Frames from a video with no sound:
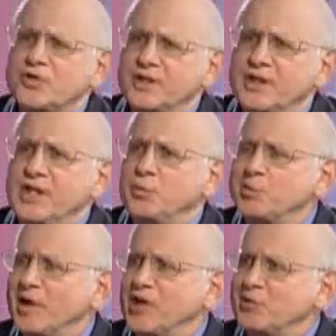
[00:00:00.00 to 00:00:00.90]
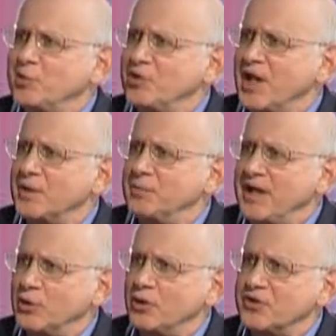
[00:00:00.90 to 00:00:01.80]
the key breakthrough that
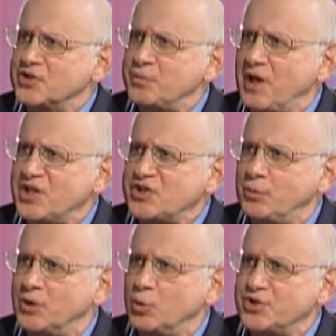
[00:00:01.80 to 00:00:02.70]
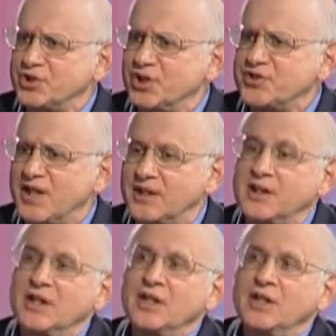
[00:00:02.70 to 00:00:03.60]
made all this possible? was it just that
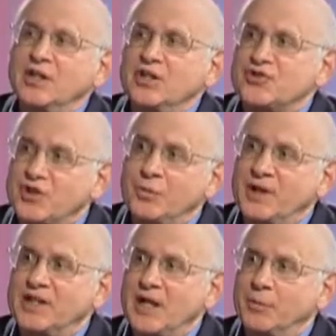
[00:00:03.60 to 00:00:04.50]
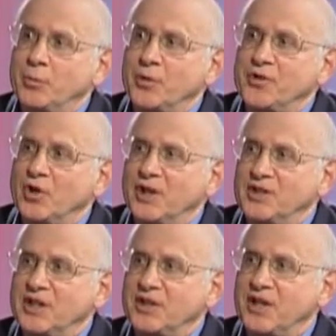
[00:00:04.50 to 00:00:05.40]
somebody came up with the
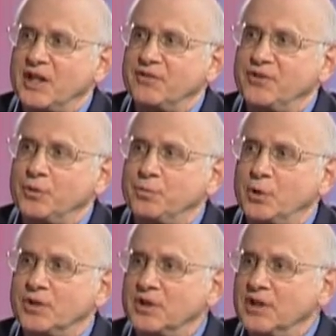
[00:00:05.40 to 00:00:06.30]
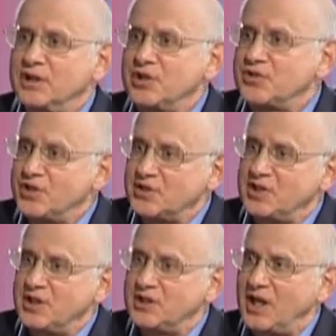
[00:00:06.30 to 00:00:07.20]
idea that if you put
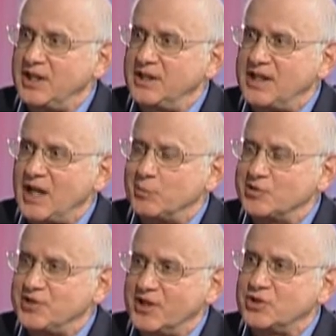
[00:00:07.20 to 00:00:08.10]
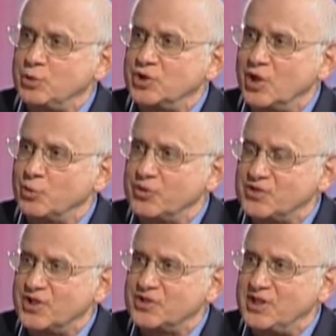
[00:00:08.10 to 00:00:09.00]
16 tiny cameras next to each other with
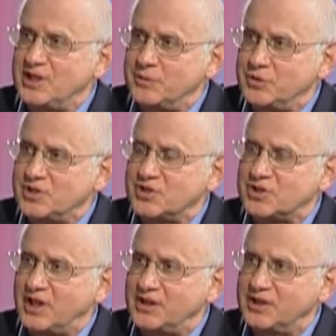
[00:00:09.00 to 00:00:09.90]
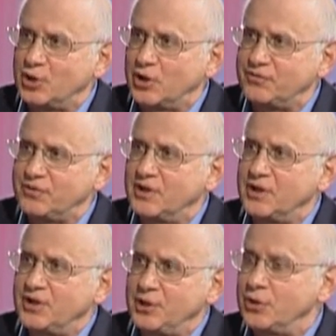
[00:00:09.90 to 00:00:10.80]
16 images slightly off,
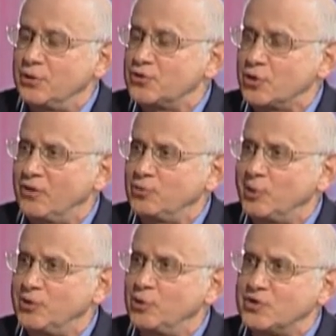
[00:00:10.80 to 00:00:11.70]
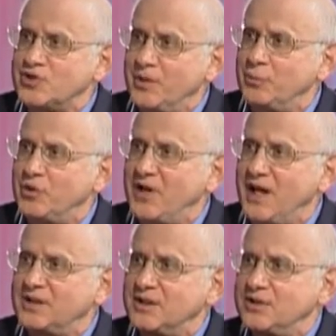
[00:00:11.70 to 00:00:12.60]
you could use software to assemble
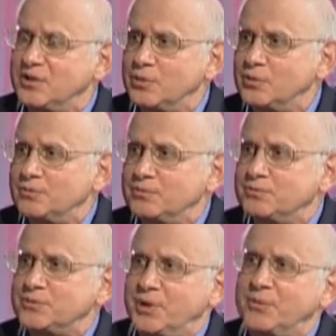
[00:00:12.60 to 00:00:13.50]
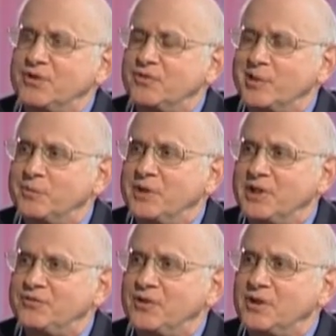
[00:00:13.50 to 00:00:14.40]
that into something very
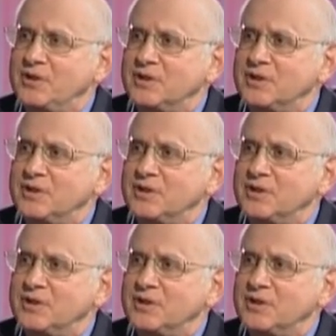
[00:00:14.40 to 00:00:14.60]
meaningful?